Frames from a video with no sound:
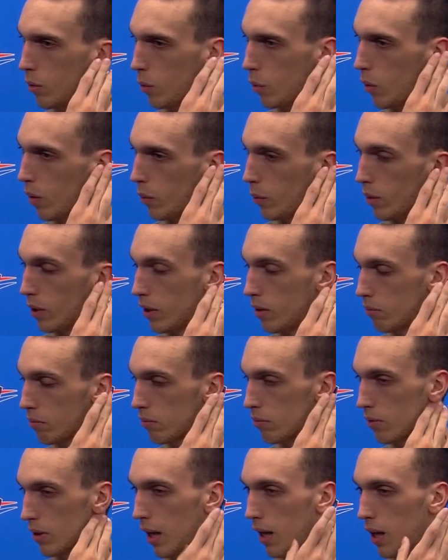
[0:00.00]
When we
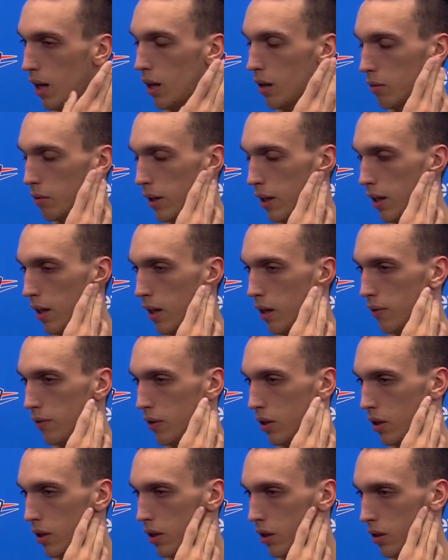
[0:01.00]
got out of
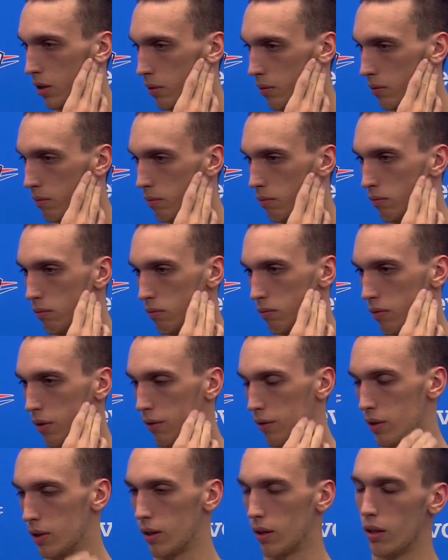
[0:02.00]

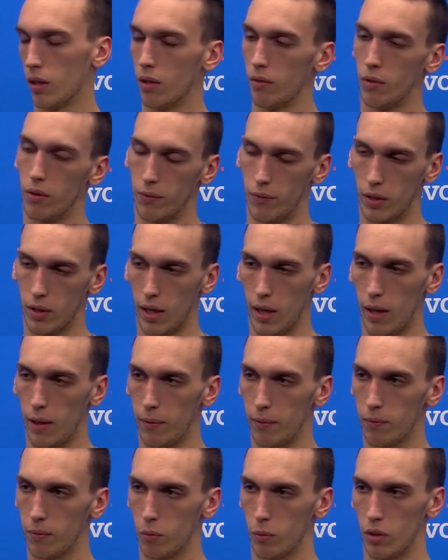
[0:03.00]
the first
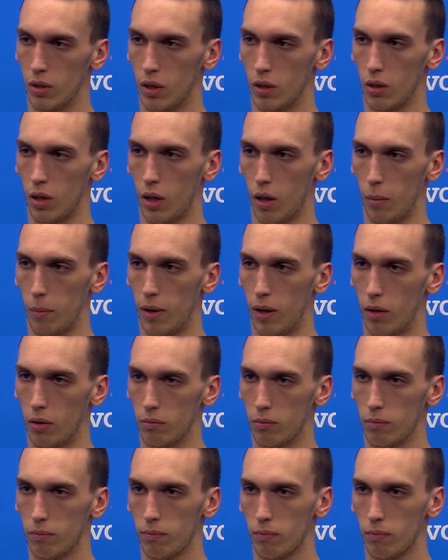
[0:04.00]
half, we just talked about,